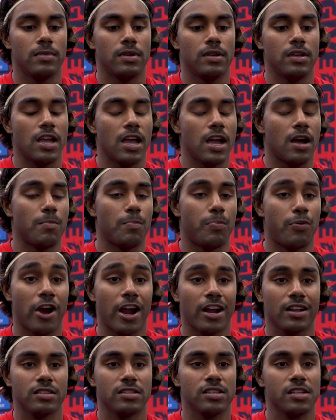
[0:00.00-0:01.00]
Yeah, I'm
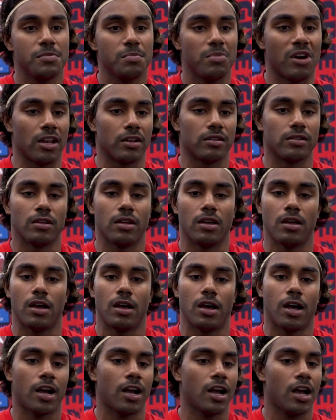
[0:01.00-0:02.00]
practicing, but
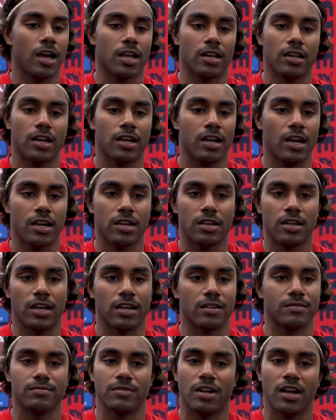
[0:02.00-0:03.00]
I
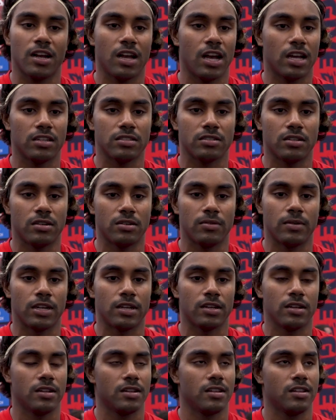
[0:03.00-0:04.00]
can't just hold
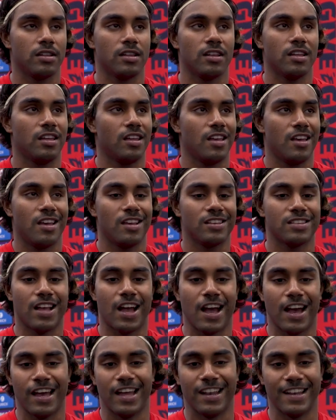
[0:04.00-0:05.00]
one. It's
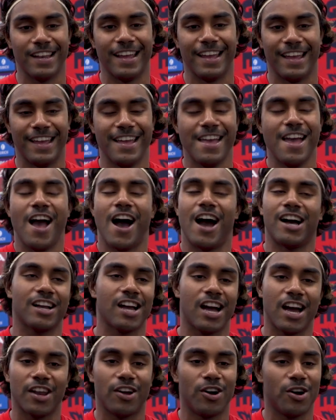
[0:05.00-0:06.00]
hard, yeah. I
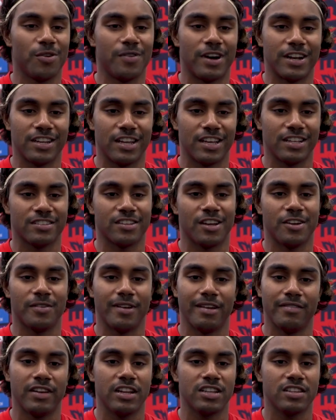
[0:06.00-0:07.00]
can't hold one yet, so
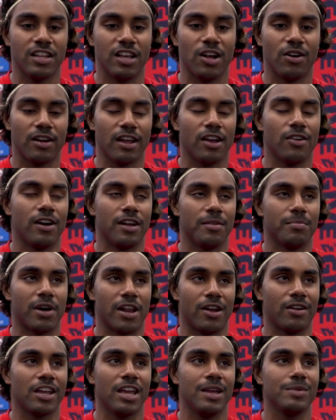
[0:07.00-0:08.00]
eventually I'll get one, but
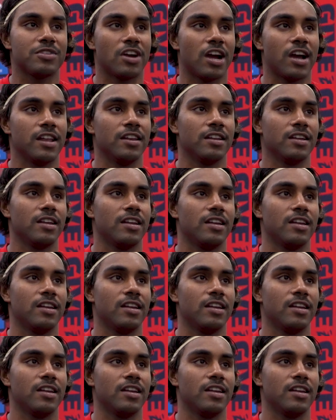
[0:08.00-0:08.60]
I'll keep trying.